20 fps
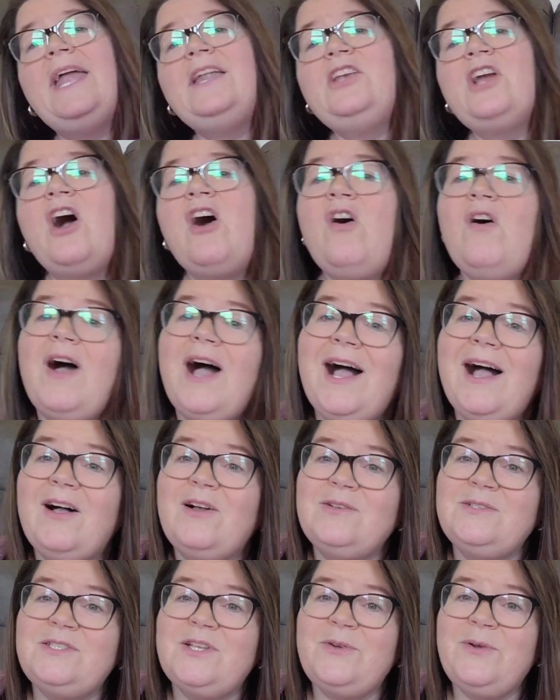And y'all, I
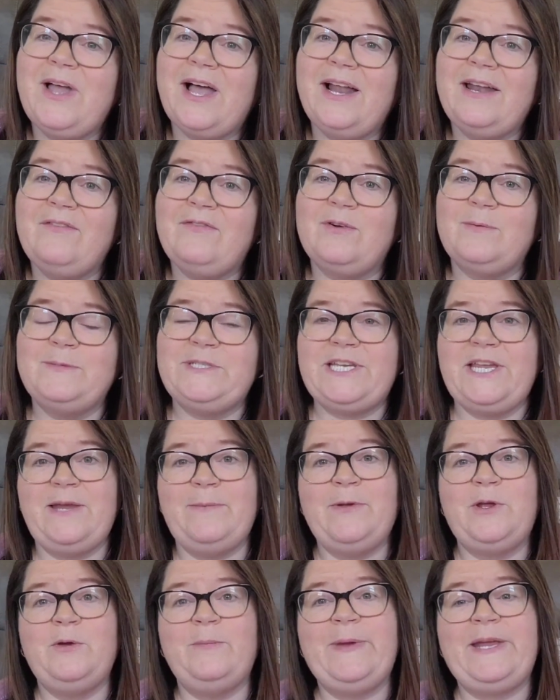also got it from
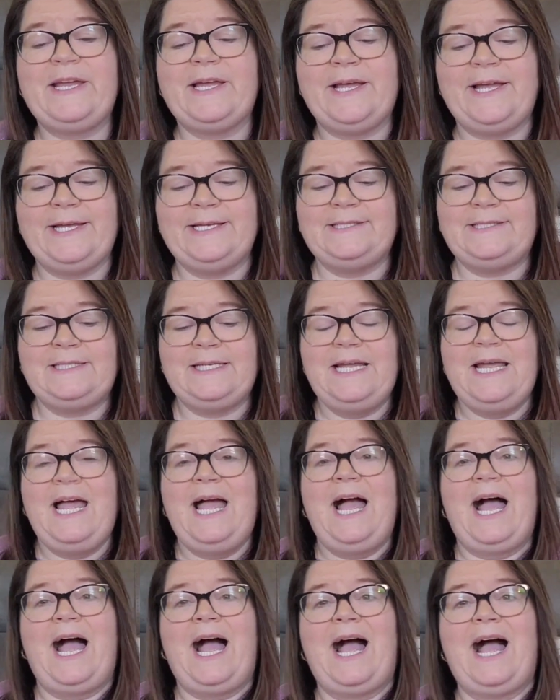Temu because
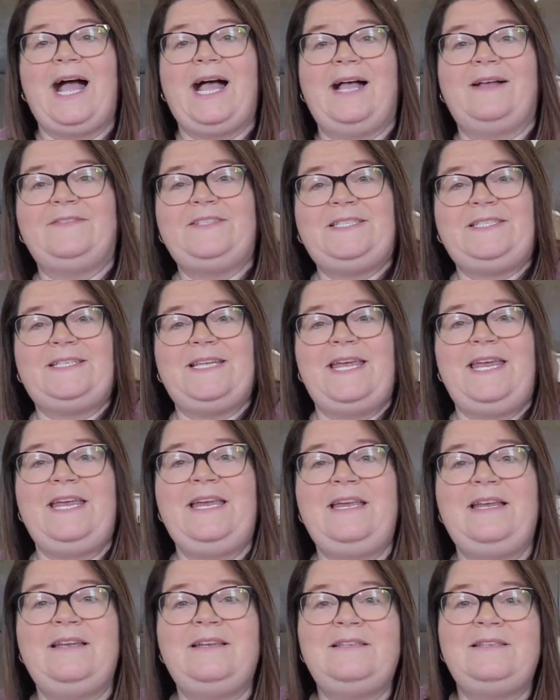I've
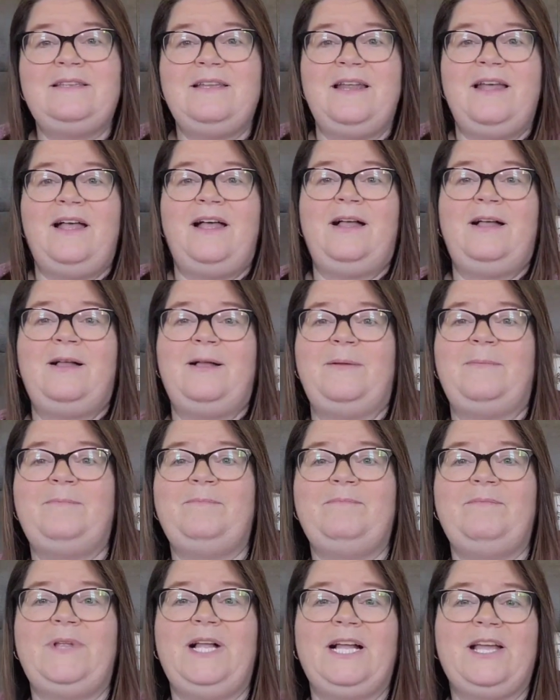seen
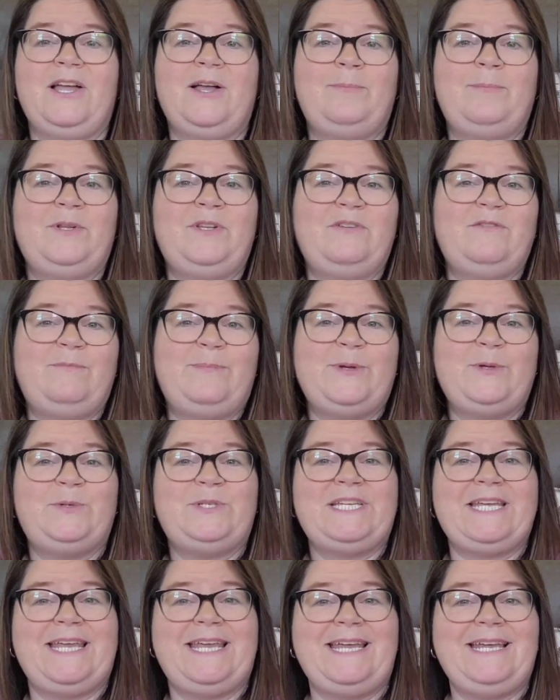um, a couple of
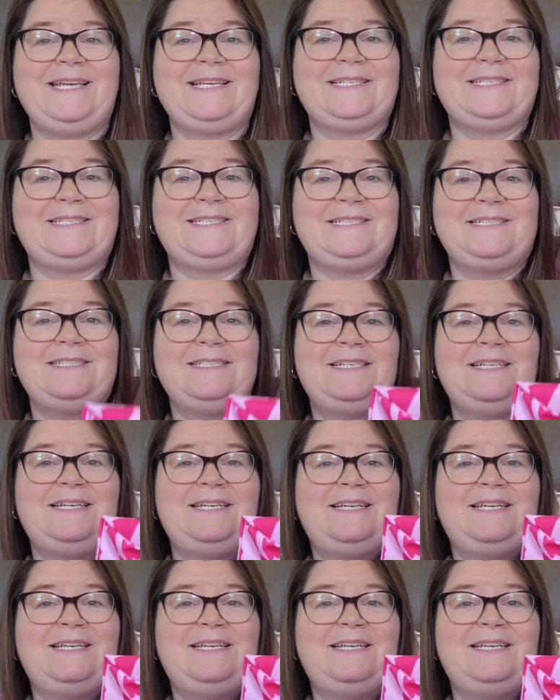boutiques